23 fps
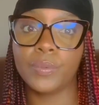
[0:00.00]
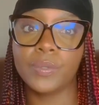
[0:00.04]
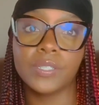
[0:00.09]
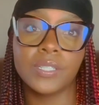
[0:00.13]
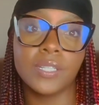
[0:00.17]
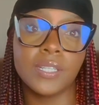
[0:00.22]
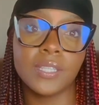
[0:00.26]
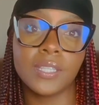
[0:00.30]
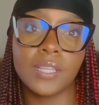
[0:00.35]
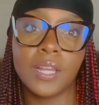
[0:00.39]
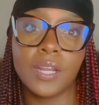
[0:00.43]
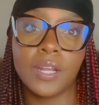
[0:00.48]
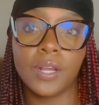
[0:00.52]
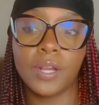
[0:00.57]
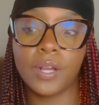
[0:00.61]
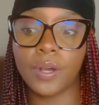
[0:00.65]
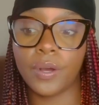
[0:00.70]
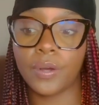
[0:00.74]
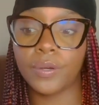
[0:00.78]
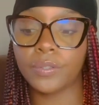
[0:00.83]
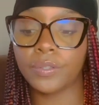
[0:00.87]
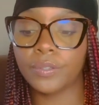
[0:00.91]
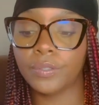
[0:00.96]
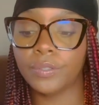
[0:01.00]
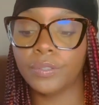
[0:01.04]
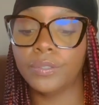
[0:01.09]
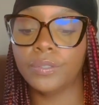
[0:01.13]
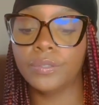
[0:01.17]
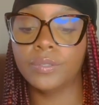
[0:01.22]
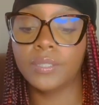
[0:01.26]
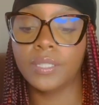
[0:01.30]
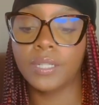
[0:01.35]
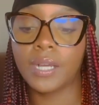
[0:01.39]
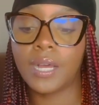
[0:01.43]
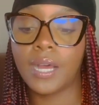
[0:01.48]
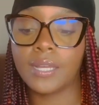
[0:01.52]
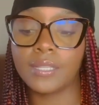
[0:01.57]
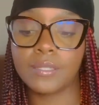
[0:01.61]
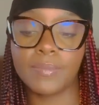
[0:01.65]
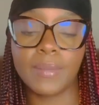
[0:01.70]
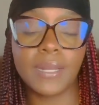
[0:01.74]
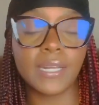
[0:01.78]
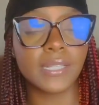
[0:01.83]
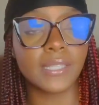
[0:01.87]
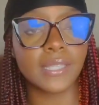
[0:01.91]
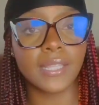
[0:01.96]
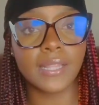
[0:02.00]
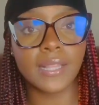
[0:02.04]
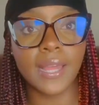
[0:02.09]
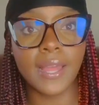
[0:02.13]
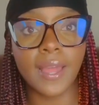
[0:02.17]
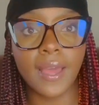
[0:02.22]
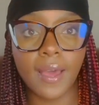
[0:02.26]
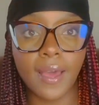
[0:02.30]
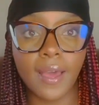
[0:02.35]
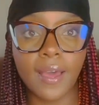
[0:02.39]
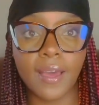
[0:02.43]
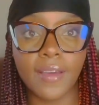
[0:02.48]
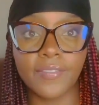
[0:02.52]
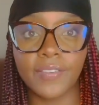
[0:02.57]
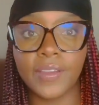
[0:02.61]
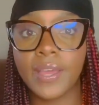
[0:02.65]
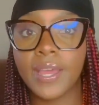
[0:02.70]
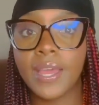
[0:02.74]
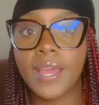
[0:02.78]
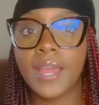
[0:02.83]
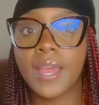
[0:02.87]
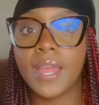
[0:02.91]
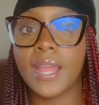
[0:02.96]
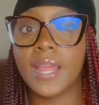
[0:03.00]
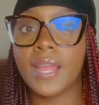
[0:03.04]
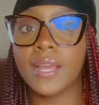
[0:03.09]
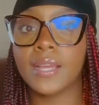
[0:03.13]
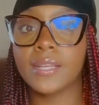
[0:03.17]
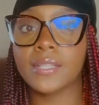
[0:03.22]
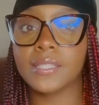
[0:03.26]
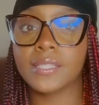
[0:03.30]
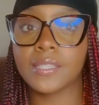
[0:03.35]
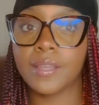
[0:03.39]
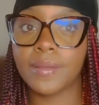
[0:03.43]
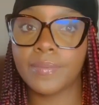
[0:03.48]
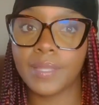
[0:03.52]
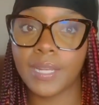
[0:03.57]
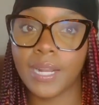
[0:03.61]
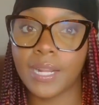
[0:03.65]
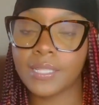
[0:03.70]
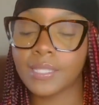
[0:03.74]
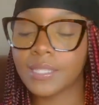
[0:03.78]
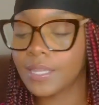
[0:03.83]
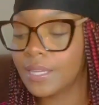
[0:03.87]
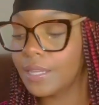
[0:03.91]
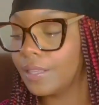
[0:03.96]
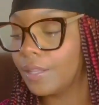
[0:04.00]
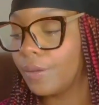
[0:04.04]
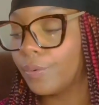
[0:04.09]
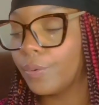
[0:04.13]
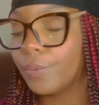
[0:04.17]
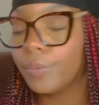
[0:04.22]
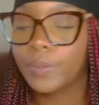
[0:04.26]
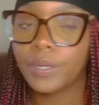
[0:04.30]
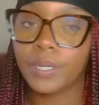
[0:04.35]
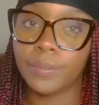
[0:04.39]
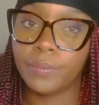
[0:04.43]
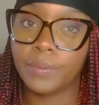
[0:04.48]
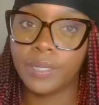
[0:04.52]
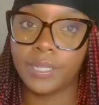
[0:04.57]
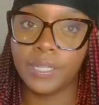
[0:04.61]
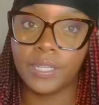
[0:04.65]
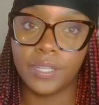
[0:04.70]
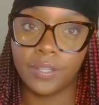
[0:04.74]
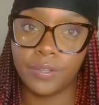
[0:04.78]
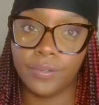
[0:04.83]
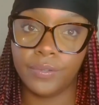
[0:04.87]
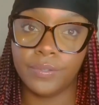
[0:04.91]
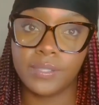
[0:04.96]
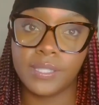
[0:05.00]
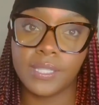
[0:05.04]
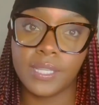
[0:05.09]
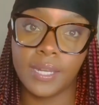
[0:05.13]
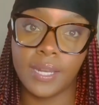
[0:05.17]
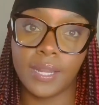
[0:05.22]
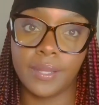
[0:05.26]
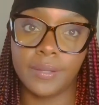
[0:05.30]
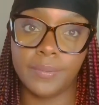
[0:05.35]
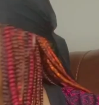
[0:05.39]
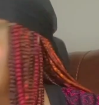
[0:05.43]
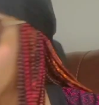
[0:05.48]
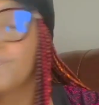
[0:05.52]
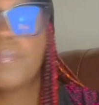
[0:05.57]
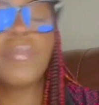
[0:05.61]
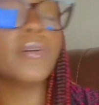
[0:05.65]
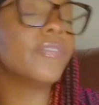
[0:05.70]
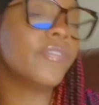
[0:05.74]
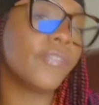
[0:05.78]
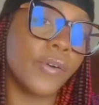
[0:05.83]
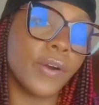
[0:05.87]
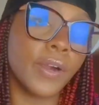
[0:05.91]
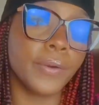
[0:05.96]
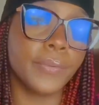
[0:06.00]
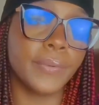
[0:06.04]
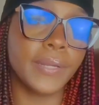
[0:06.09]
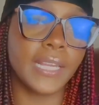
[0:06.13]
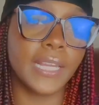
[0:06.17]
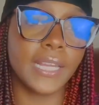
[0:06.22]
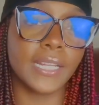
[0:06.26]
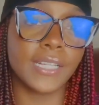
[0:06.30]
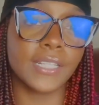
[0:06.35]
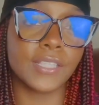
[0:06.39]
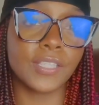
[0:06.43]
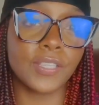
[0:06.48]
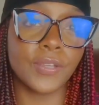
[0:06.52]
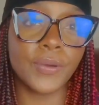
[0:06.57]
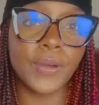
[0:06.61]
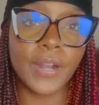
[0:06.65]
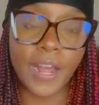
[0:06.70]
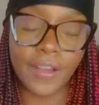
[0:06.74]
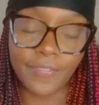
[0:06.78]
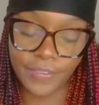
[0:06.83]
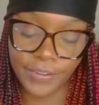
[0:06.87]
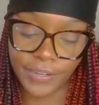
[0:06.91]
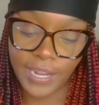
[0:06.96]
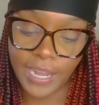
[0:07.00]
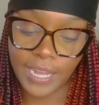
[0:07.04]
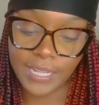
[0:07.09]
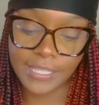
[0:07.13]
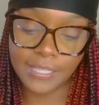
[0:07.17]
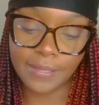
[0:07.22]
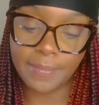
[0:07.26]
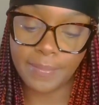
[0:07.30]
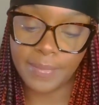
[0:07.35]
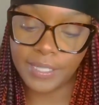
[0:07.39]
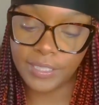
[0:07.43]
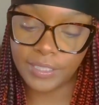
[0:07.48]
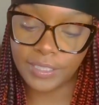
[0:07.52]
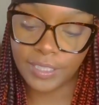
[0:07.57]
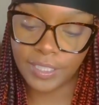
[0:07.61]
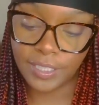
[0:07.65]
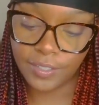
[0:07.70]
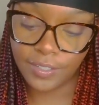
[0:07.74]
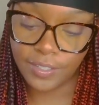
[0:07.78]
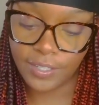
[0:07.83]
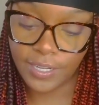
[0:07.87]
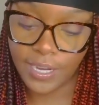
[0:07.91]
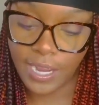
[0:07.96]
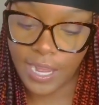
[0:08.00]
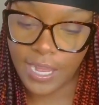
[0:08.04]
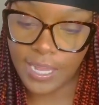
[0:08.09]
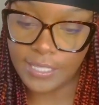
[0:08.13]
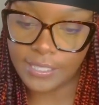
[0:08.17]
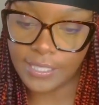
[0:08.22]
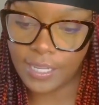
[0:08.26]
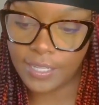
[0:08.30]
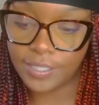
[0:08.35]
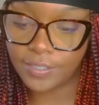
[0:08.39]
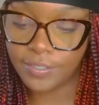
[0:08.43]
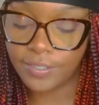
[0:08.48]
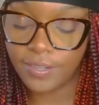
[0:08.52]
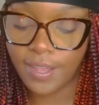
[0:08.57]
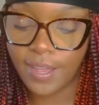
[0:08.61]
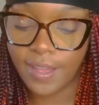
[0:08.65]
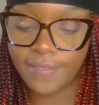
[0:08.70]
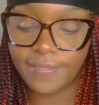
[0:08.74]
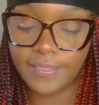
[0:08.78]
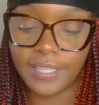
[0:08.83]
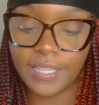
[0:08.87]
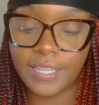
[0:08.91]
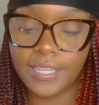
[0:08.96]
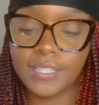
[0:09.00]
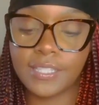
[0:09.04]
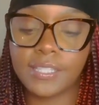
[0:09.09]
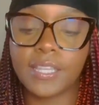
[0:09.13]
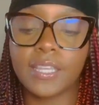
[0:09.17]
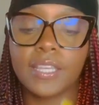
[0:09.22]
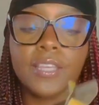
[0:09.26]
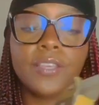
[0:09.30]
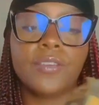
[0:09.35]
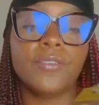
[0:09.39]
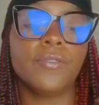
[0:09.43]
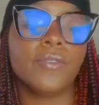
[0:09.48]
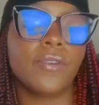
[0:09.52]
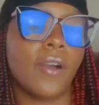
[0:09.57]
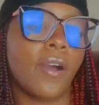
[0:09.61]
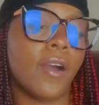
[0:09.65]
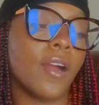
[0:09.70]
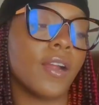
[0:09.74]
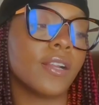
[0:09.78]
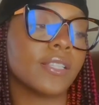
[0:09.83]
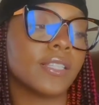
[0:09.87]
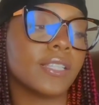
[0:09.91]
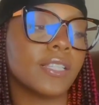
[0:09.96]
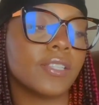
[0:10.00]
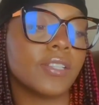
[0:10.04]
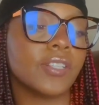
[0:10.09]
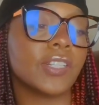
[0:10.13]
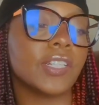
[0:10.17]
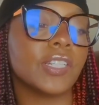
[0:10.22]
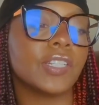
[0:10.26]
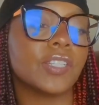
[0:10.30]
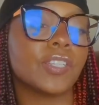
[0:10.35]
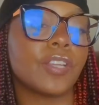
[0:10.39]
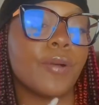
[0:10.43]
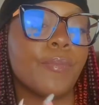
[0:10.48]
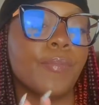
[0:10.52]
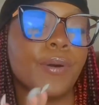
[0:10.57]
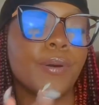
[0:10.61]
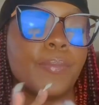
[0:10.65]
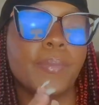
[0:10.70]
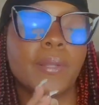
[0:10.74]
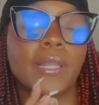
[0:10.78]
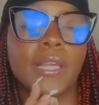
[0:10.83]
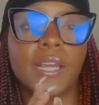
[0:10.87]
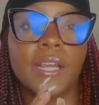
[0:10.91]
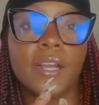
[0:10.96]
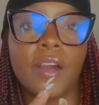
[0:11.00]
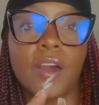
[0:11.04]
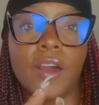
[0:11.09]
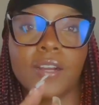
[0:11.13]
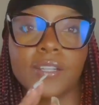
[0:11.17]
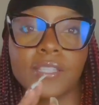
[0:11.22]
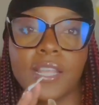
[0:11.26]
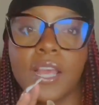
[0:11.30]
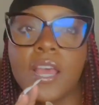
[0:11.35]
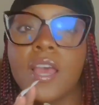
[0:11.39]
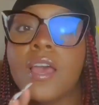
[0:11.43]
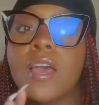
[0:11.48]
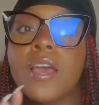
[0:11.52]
We're just gonna go through the cosmetics that they have and some that I've seen that were really cute today. Before we get into it, I forgot to mention, you guys, I do have these cute cards. These are the jumbo plan cards.